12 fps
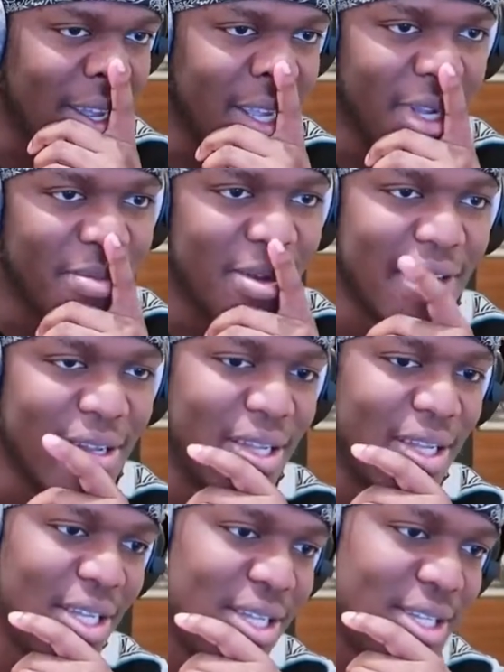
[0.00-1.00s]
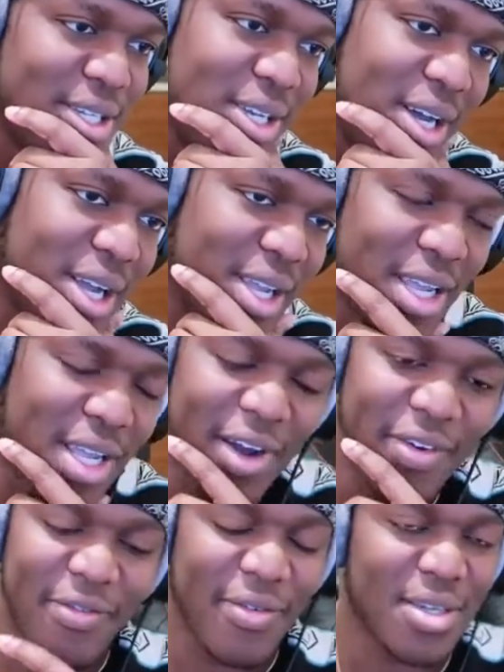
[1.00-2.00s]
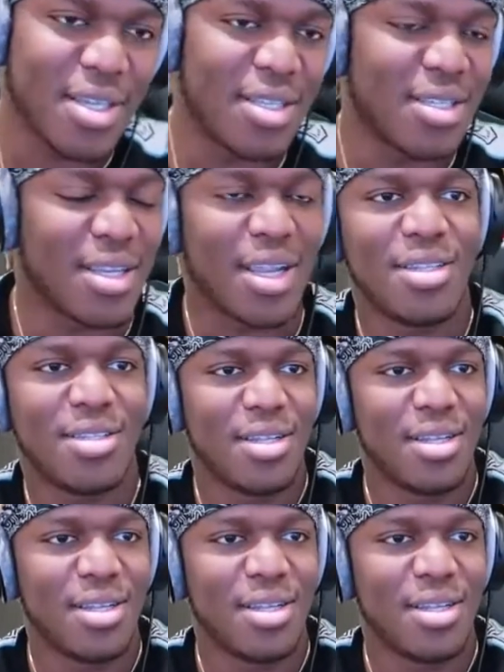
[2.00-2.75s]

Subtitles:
All of Vidal Riley's fighters, they fight the